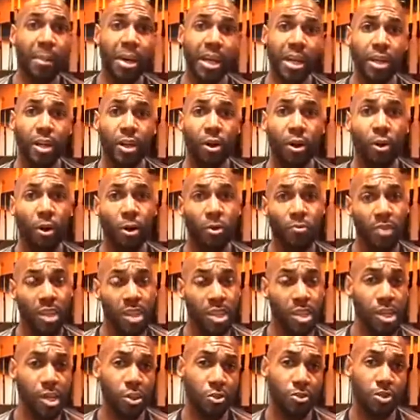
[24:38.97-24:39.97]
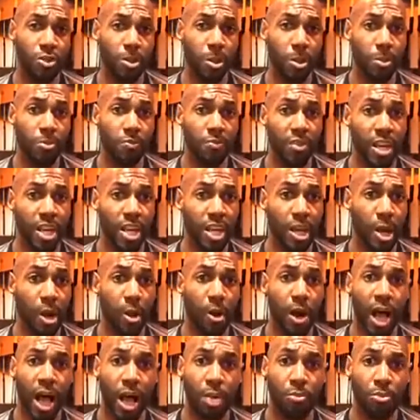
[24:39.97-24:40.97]
comment on the YouTube
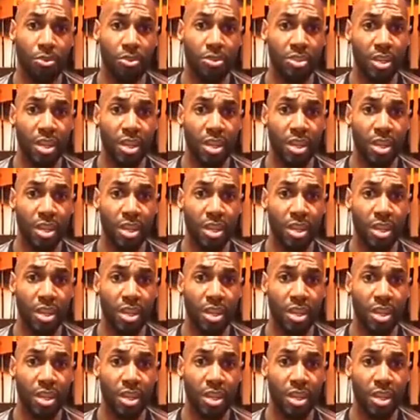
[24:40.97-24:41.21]
video.